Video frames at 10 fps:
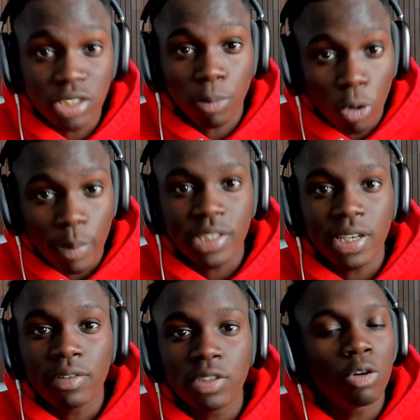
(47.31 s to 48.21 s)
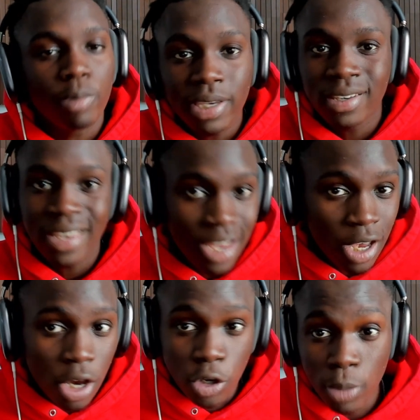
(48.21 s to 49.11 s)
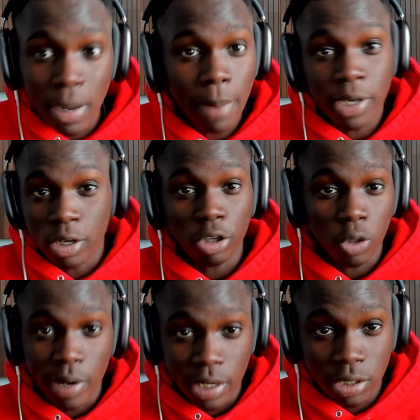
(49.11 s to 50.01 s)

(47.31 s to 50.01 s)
appointments every single week. You might be cooked already.